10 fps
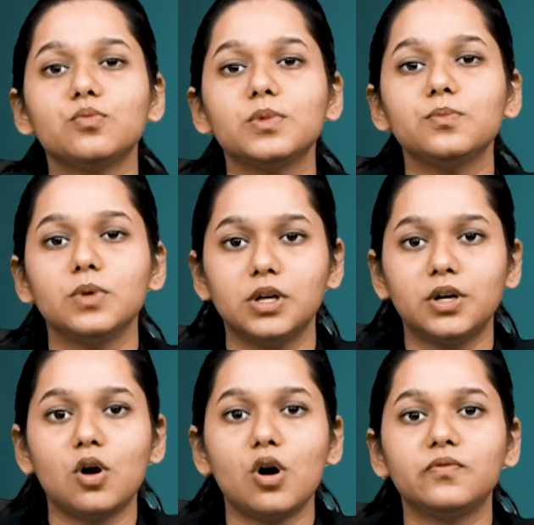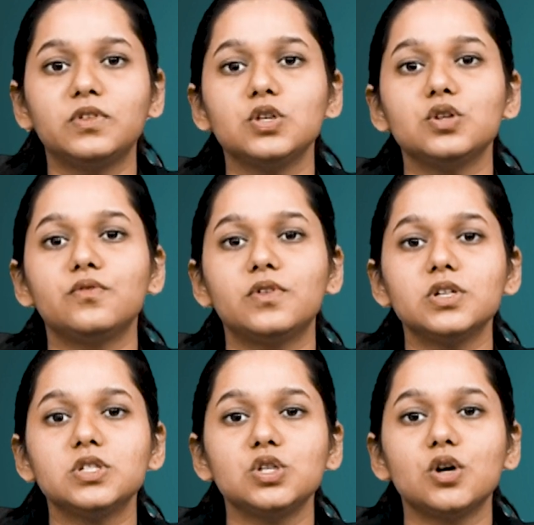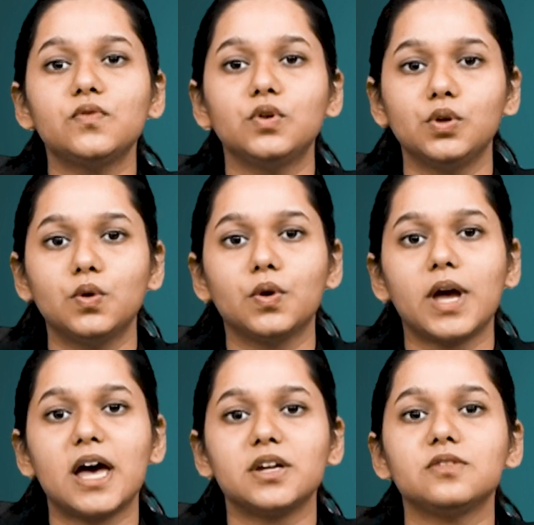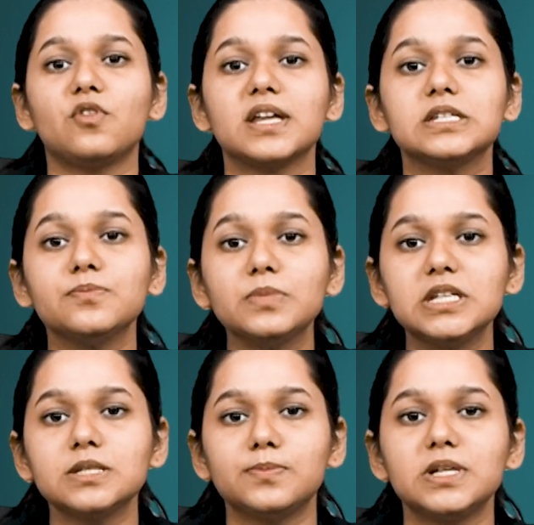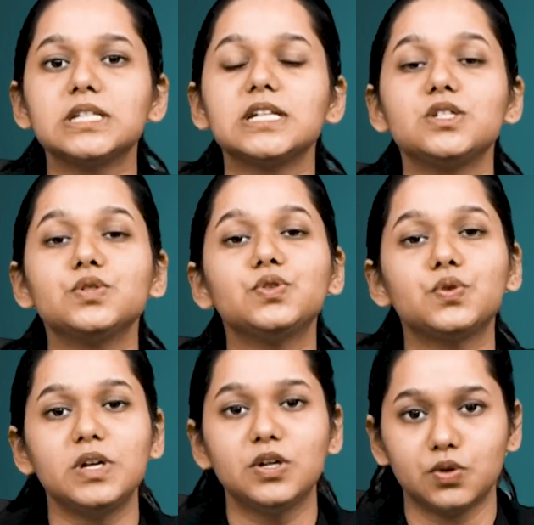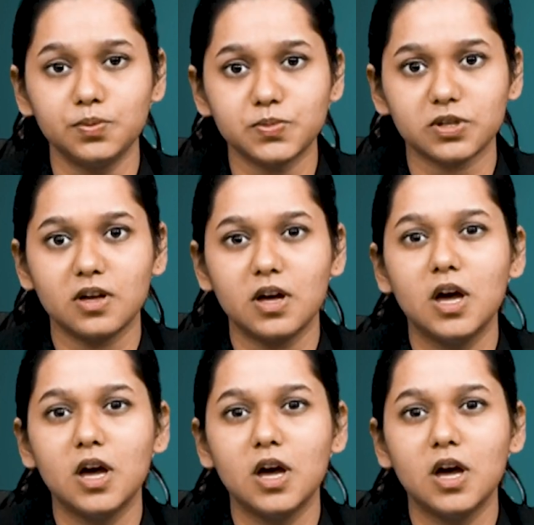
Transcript: Roman Müller of the University of Cologne and randomly split into three groups.